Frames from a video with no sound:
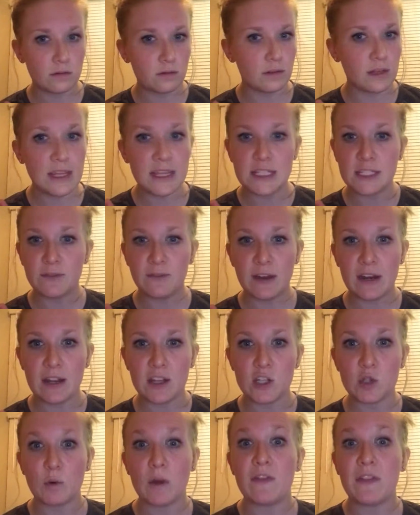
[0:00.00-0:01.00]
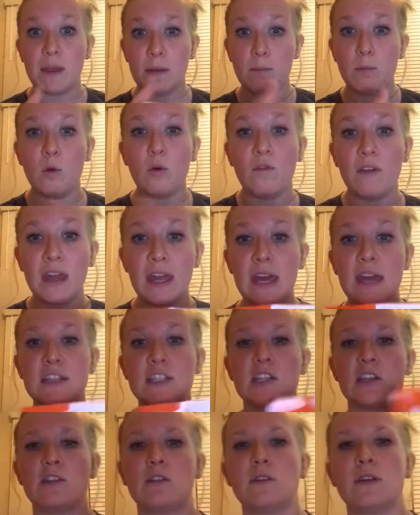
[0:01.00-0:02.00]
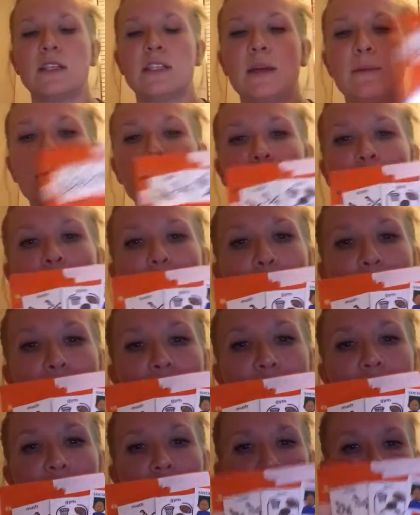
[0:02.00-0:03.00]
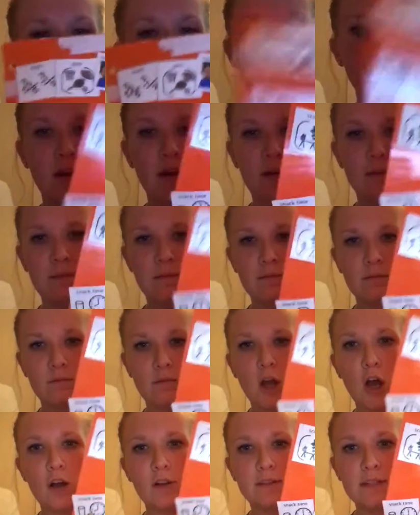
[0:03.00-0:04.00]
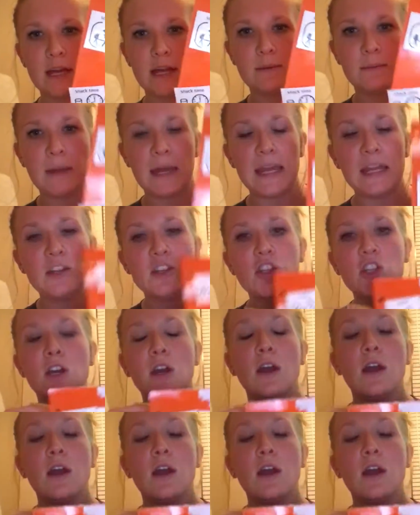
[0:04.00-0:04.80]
he's finished with, and moving it to the receptacle page or the all done page.